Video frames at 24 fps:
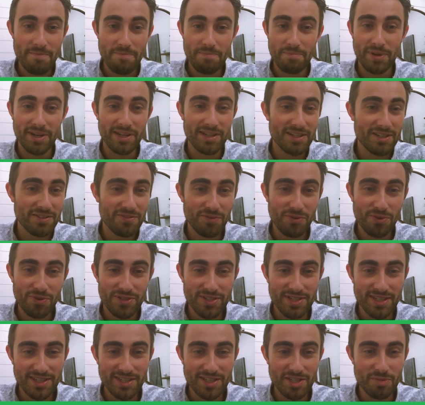But in his 4
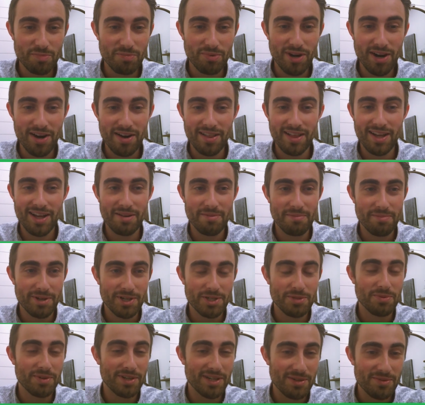seasons prior to that in
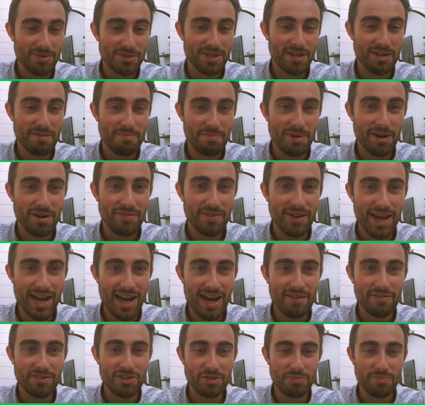Pittsburgh, he was an above
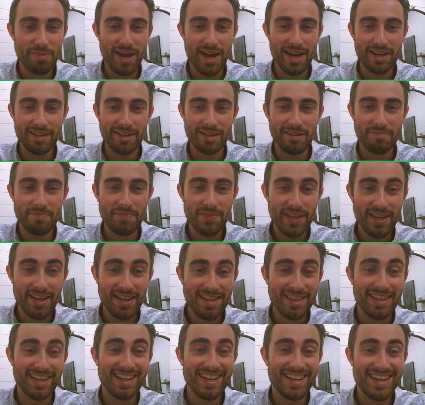average backup.
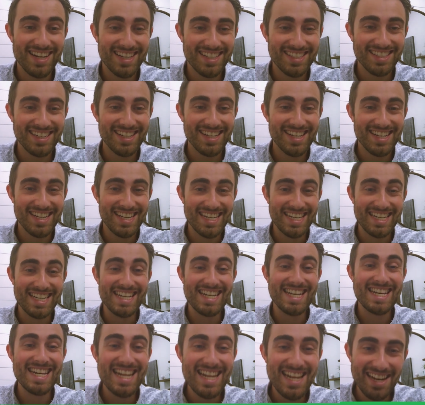The Canucks
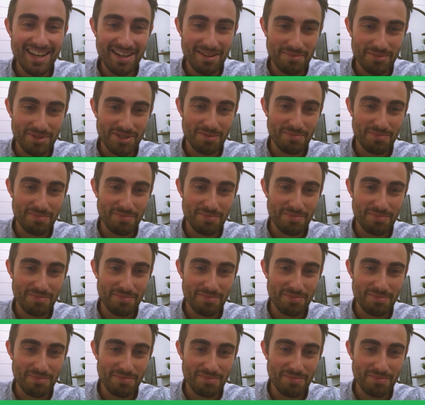need him to